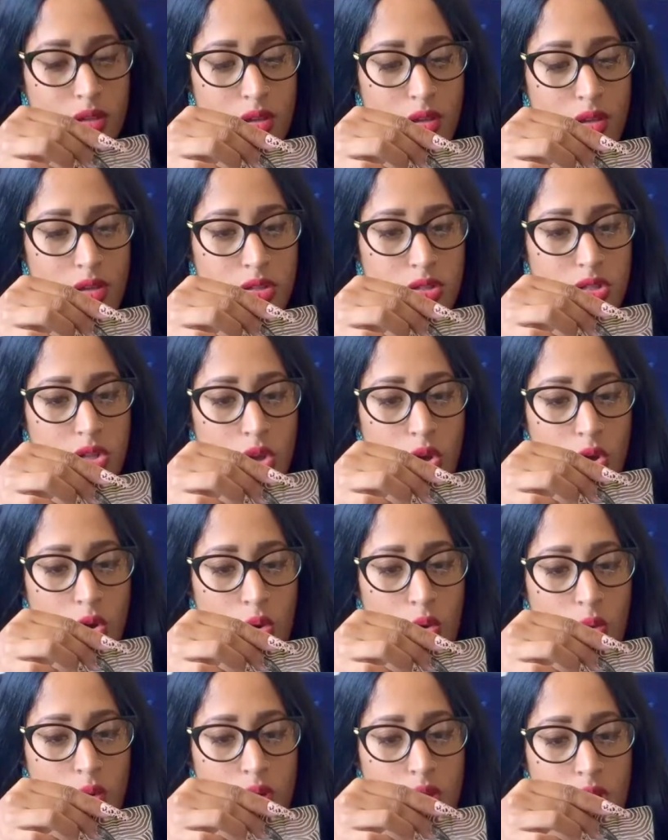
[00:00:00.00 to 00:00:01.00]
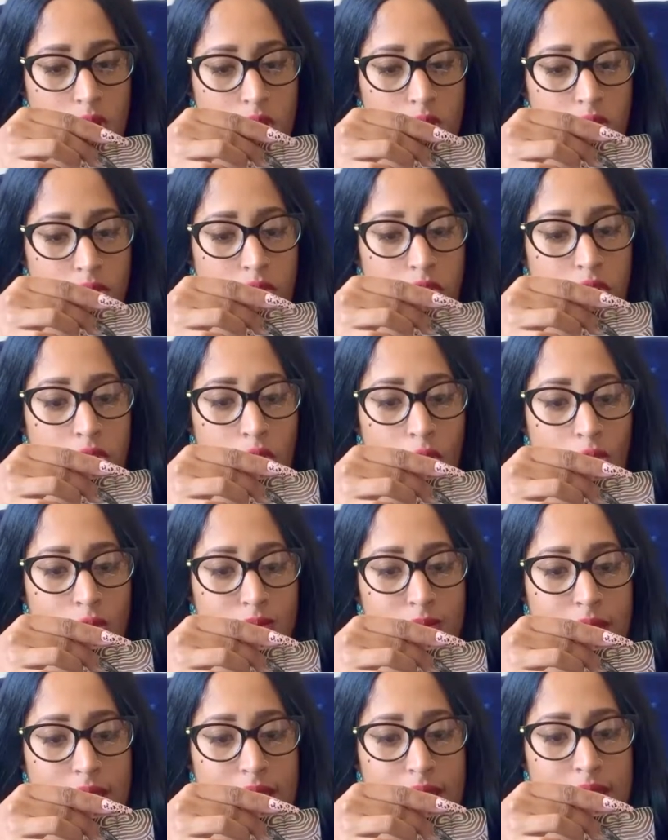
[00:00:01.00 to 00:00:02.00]
So the goat
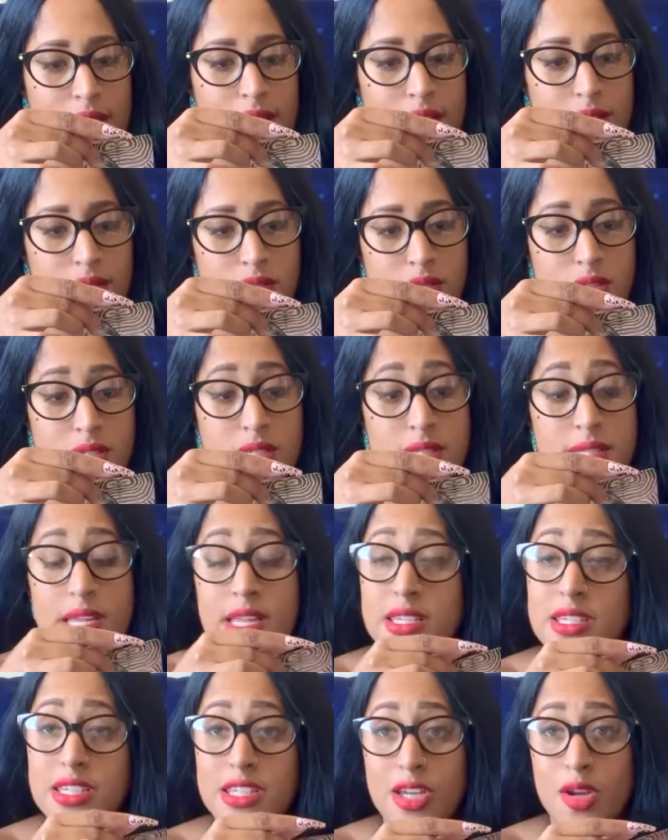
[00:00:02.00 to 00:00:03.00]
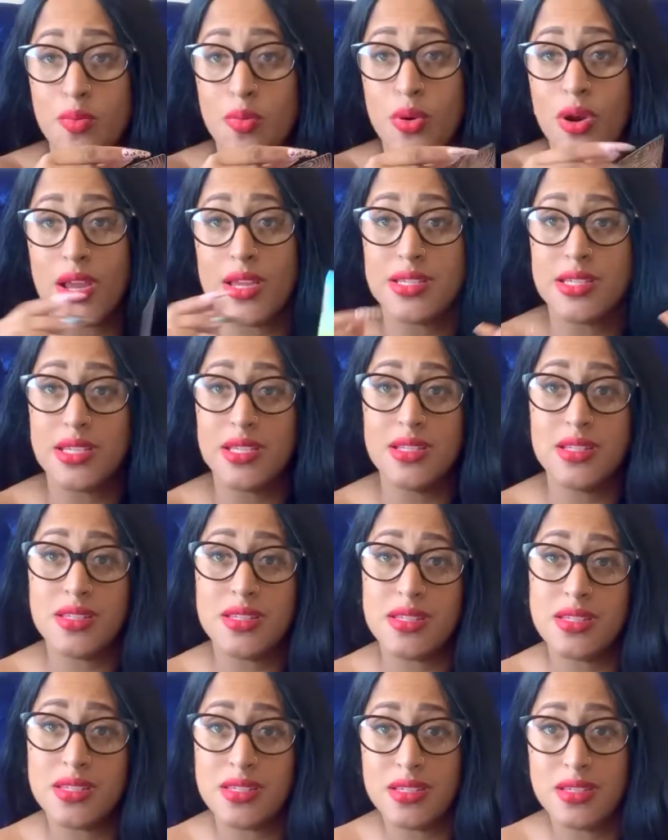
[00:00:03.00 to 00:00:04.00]
may sense their
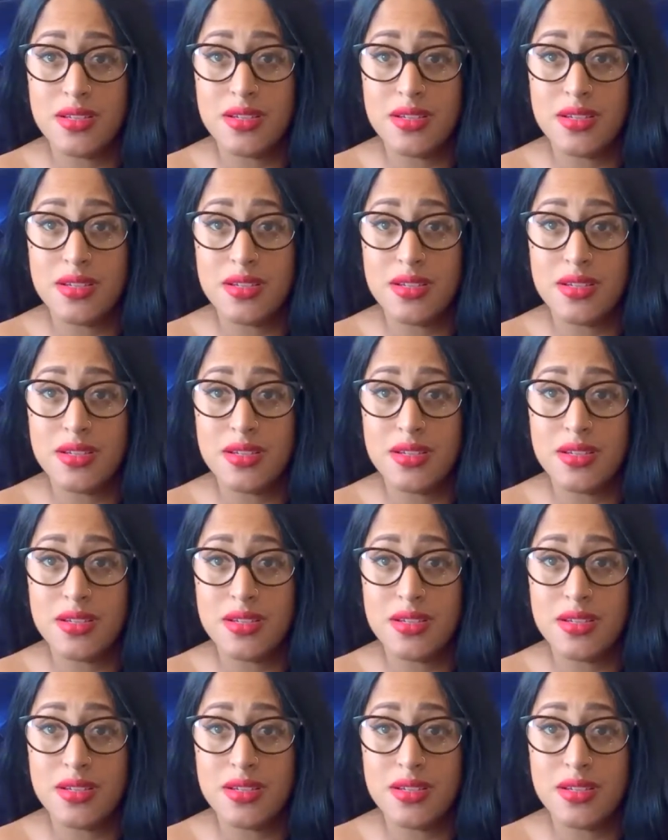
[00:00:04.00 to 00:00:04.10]
presence